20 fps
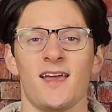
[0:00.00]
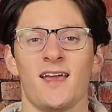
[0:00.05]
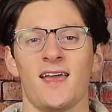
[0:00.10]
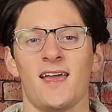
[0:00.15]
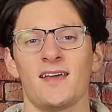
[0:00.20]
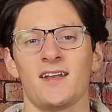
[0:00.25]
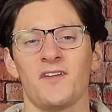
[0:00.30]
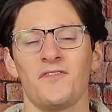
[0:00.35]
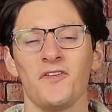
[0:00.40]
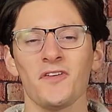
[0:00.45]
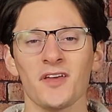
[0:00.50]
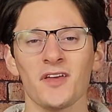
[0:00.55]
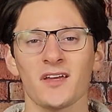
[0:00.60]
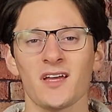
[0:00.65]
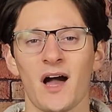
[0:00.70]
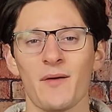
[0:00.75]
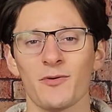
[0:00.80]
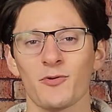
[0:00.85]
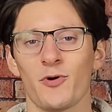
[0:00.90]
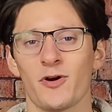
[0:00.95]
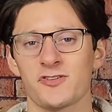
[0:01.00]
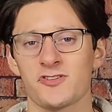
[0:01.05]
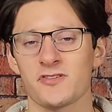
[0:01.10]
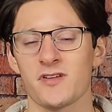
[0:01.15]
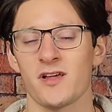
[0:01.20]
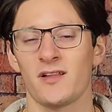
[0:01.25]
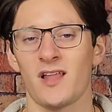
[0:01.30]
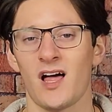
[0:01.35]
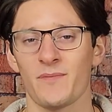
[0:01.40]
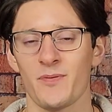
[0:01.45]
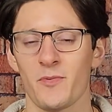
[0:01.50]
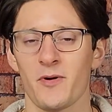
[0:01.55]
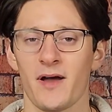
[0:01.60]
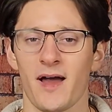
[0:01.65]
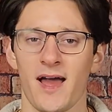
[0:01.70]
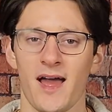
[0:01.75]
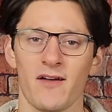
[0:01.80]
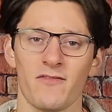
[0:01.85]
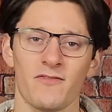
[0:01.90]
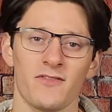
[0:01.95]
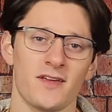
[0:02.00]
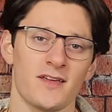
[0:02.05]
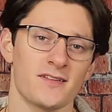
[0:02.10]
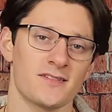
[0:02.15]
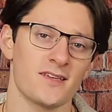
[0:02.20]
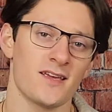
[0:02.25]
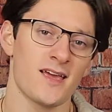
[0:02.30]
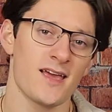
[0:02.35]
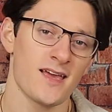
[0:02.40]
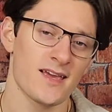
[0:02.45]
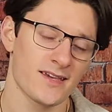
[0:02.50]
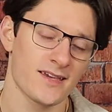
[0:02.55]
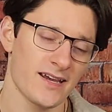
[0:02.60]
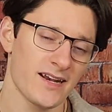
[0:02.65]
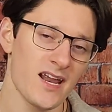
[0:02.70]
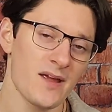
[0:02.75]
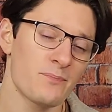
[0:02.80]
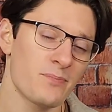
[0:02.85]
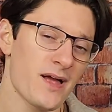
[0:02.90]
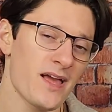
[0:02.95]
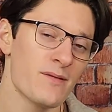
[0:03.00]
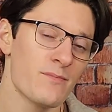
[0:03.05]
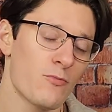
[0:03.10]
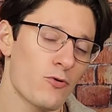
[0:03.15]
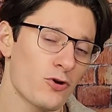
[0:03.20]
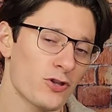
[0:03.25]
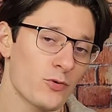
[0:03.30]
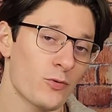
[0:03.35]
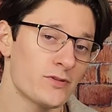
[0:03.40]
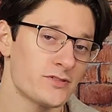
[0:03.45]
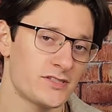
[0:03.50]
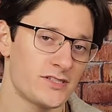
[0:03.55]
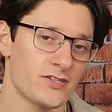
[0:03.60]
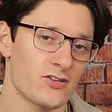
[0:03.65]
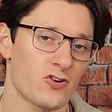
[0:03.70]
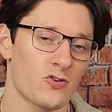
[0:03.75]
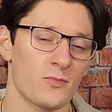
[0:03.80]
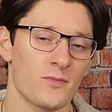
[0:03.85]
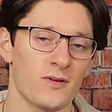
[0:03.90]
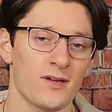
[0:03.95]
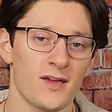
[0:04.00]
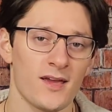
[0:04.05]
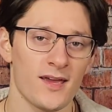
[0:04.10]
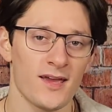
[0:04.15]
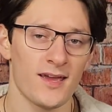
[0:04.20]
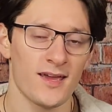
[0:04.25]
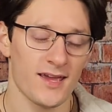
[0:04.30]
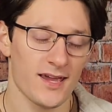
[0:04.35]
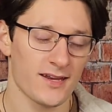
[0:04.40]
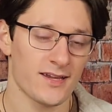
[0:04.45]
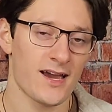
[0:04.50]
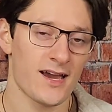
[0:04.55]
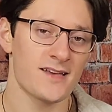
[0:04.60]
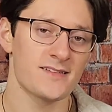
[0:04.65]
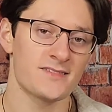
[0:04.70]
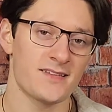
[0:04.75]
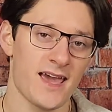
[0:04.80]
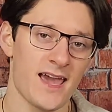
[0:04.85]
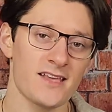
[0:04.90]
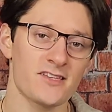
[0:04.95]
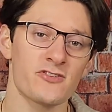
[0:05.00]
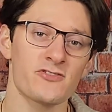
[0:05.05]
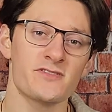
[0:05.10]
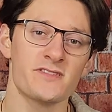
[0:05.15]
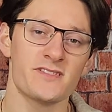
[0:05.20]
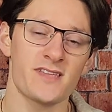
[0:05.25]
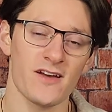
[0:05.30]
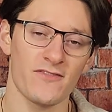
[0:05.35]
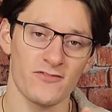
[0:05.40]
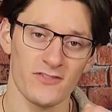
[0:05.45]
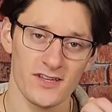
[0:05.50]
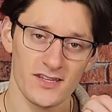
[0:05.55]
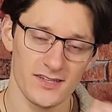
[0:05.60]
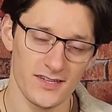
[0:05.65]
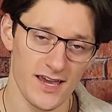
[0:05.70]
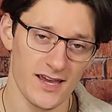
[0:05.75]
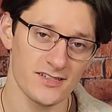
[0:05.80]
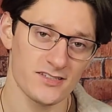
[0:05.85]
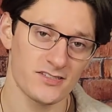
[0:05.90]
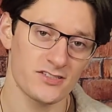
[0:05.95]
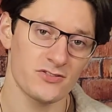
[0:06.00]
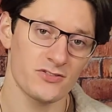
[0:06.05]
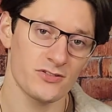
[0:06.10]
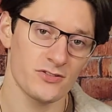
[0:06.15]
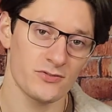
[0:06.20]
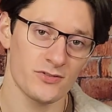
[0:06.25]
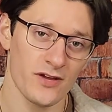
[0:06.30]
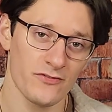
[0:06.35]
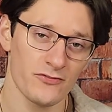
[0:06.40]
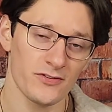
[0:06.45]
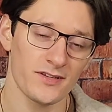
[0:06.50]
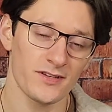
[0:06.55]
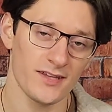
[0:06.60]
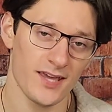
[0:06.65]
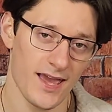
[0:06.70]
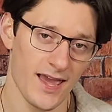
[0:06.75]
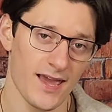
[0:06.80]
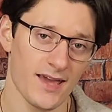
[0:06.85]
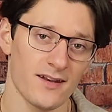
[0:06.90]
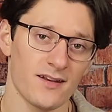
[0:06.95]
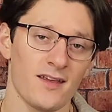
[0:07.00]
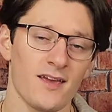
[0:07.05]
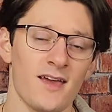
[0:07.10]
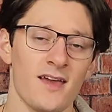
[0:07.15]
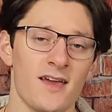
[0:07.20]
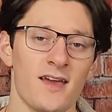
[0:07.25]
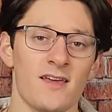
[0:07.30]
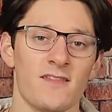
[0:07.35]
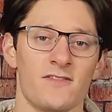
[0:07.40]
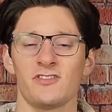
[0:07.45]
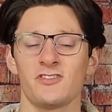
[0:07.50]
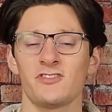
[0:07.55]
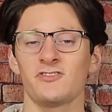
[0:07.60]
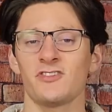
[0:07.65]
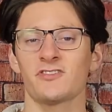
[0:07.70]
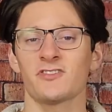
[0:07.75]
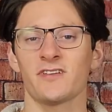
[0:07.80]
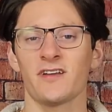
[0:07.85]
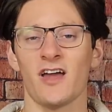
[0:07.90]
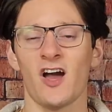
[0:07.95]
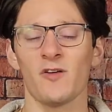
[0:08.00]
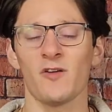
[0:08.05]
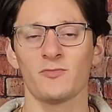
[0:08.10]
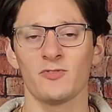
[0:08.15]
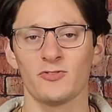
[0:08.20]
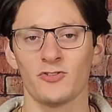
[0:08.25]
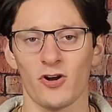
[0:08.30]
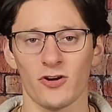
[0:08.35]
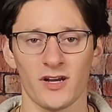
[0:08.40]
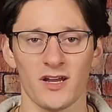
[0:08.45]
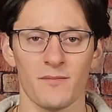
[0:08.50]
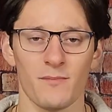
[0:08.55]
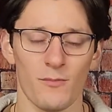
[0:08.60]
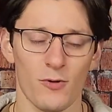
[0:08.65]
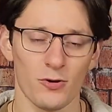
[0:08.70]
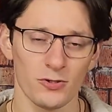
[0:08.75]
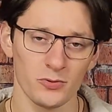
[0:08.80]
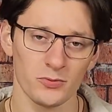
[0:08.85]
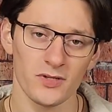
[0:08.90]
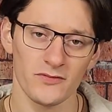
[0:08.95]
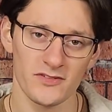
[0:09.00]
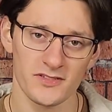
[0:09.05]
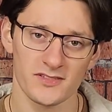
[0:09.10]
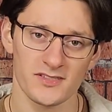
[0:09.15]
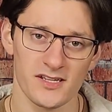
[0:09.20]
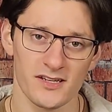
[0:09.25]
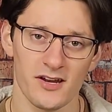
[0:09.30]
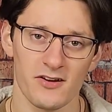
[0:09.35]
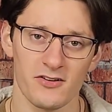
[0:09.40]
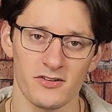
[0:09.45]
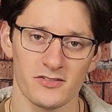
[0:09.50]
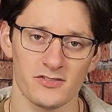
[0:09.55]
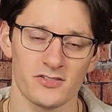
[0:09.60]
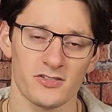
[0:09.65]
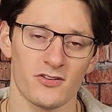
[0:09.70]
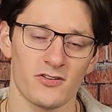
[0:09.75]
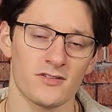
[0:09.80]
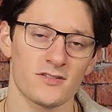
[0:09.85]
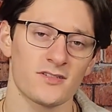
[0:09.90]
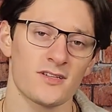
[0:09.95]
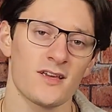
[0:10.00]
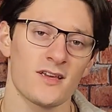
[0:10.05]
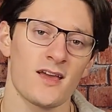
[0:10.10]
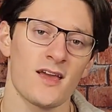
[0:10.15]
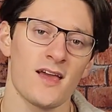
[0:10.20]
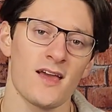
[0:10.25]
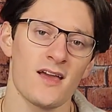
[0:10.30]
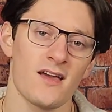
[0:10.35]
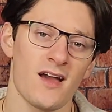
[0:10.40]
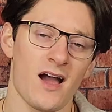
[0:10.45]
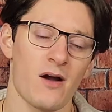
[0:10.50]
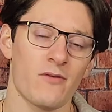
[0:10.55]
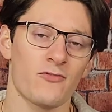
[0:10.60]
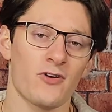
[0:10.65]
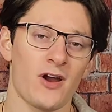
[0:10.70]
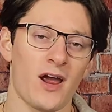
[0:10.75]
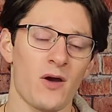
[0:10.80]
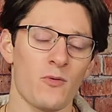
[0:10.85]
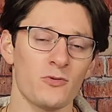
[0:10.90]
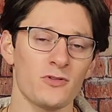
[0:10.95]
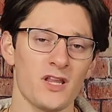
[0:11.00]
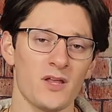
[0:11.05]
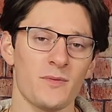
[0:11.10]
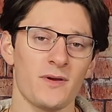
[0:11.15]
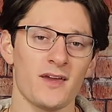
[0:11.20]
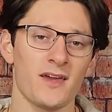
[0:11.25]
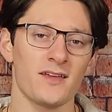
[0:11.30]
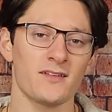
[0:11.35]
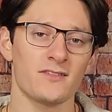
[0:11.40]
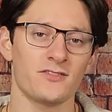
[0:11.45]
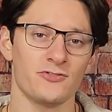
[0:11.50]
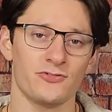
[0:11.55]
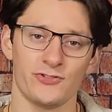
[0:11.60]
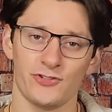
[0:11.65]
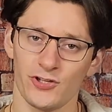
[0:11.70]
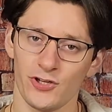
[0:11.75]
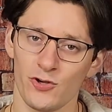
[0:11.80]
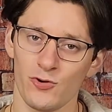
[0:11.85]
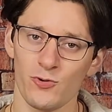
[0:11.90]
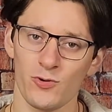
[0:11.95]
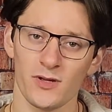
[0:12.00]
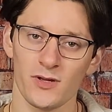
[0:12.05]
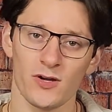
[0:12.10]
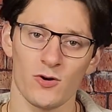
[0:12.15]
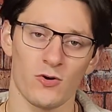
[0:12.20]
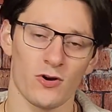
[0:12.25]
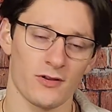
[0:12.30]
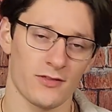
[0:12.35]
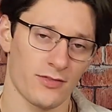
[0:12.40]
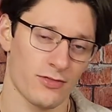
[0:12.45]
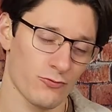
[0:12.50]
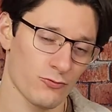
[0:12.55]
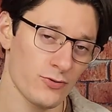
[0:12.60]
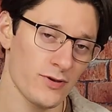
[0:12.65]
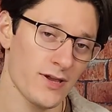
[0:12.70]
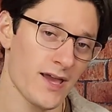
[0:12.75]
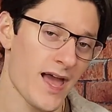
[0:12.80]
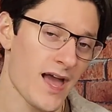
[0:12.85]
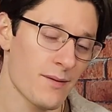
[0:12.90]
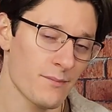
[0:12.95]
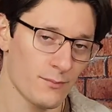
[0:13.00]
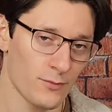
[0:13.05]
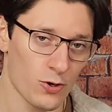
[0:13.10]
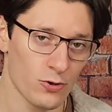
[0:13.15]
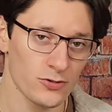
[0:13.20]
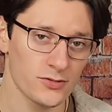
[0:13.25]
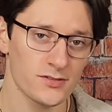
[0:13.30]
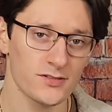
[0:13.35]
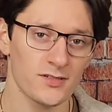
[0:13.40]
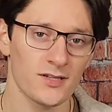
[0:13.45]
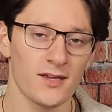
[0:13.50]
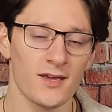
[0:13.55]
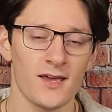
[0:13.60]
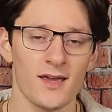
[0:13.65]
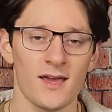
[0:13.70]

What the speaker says: And I feel like a common question that a lot of people have is, can I apply more than one serum? And guys, the answer is definitely yes, you definitely can. This is just going to help you target multiple different skincare concerns. However, I would limit it to 2 or 3 at most.